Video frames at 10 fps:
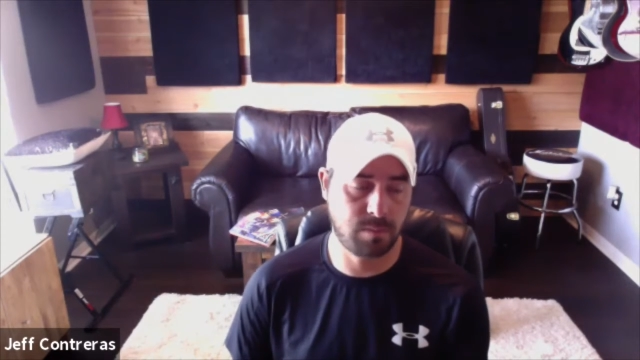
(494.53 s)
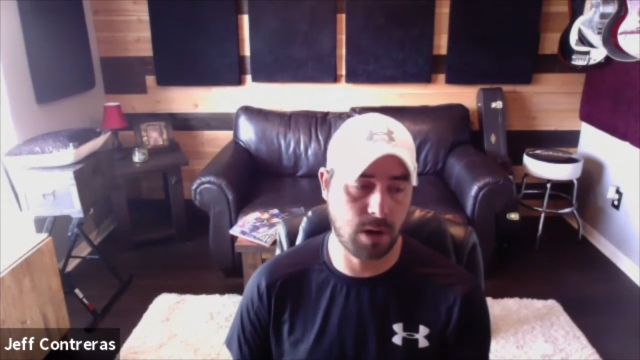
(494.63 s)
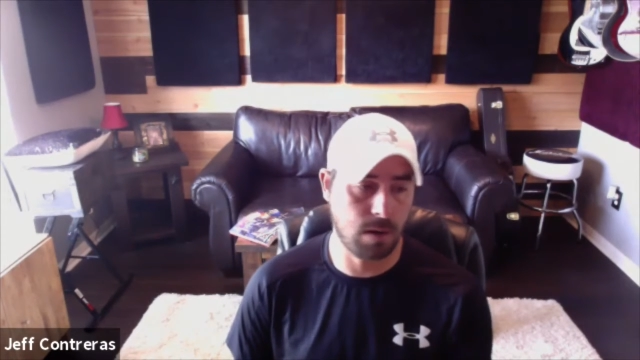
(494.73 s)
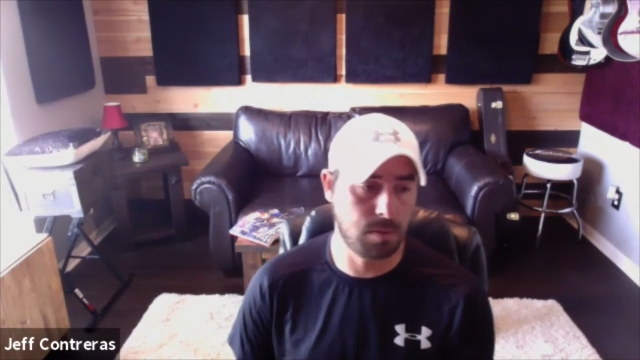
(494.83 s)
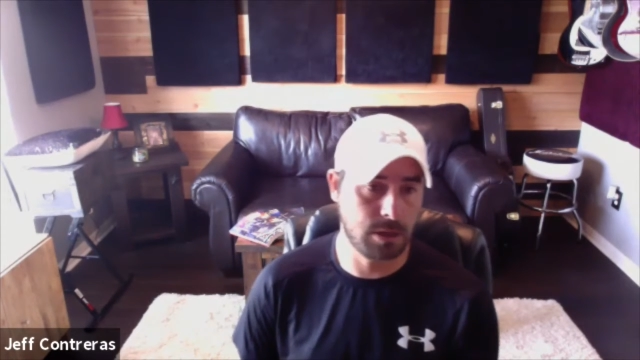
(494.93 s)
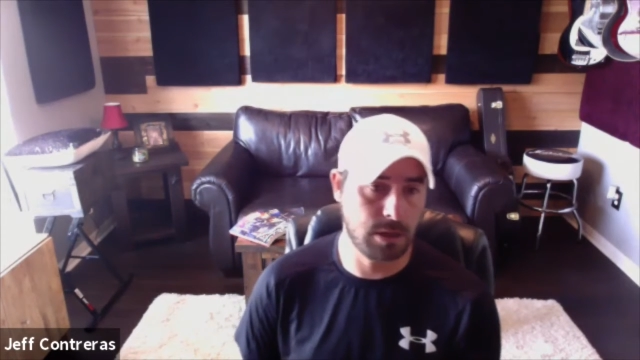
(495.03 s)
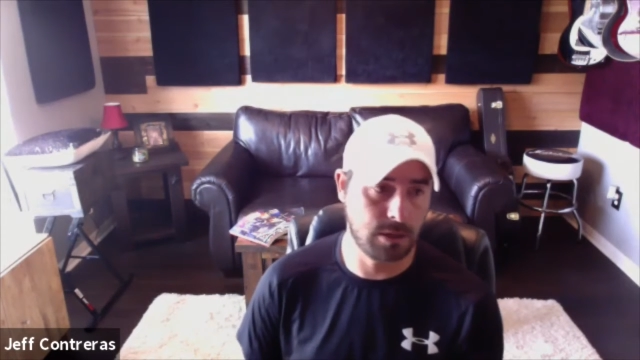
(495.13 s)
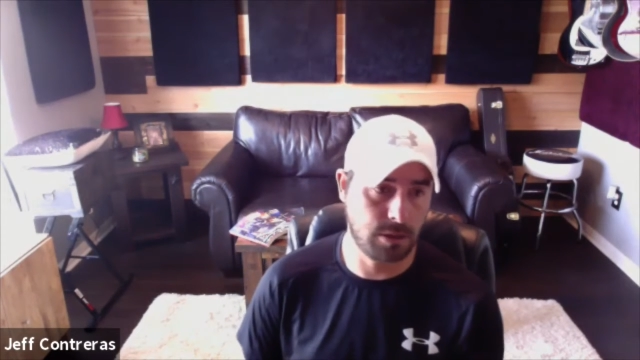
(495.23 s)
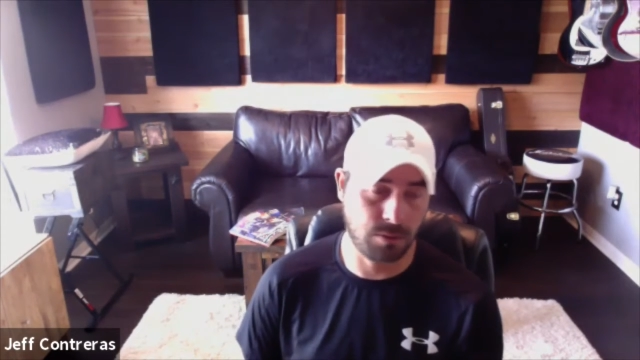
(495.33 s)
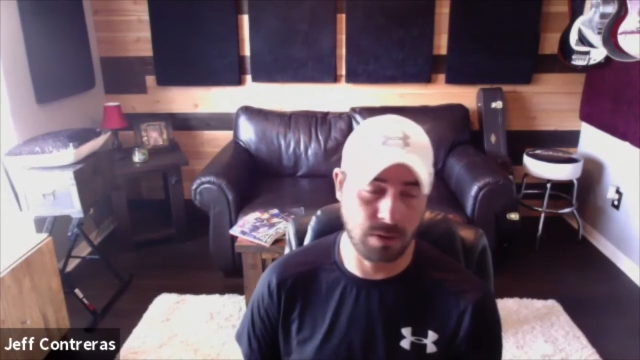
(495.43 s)

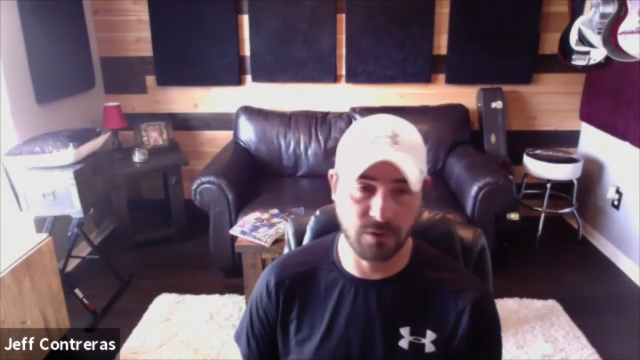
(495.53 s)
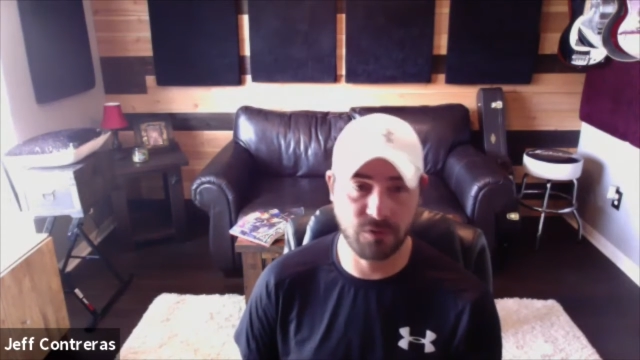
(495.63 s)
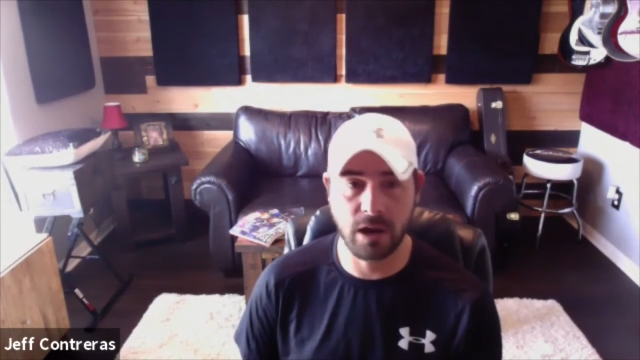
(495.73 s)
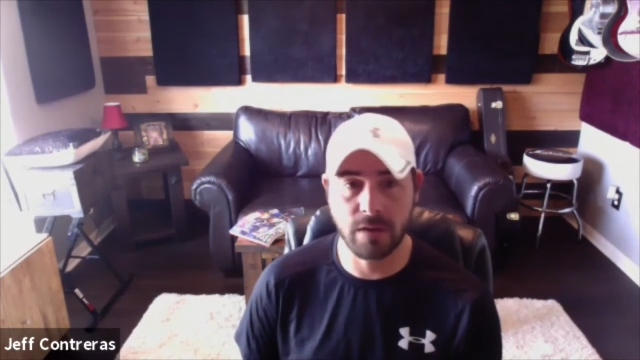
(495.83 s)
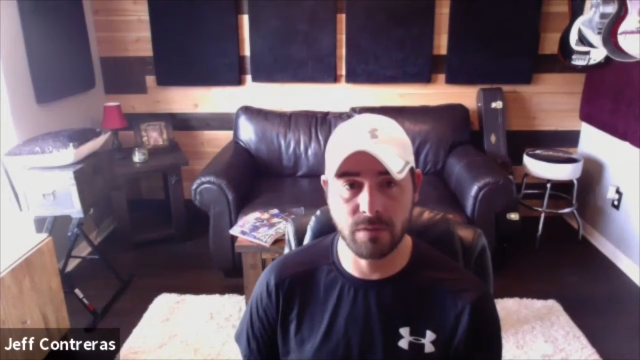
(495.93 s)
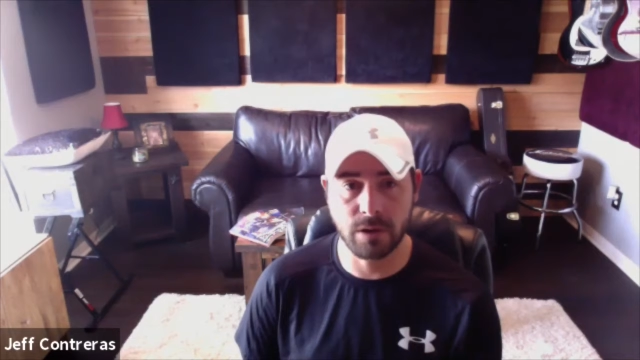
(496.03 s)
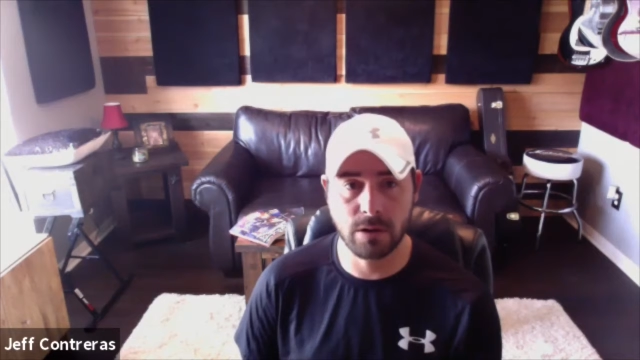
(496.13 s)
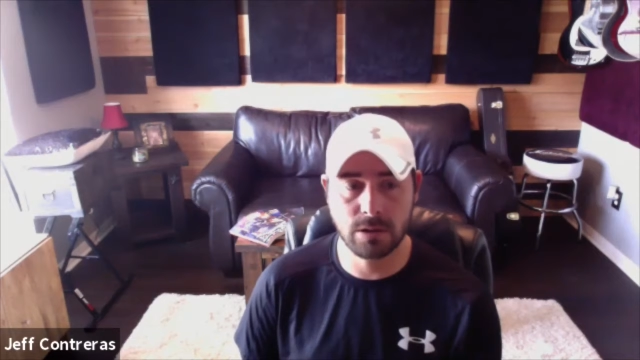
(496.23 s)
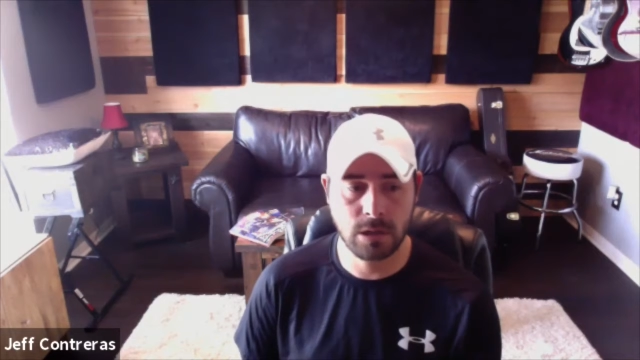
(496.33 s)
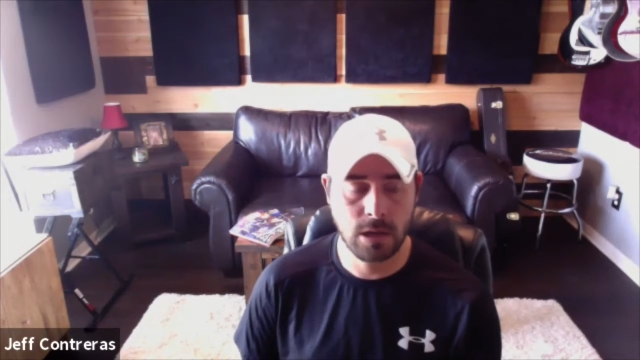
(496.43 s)
probably 3 to 5
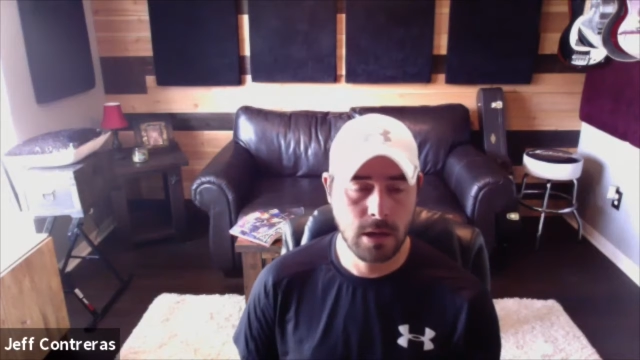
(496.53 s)
years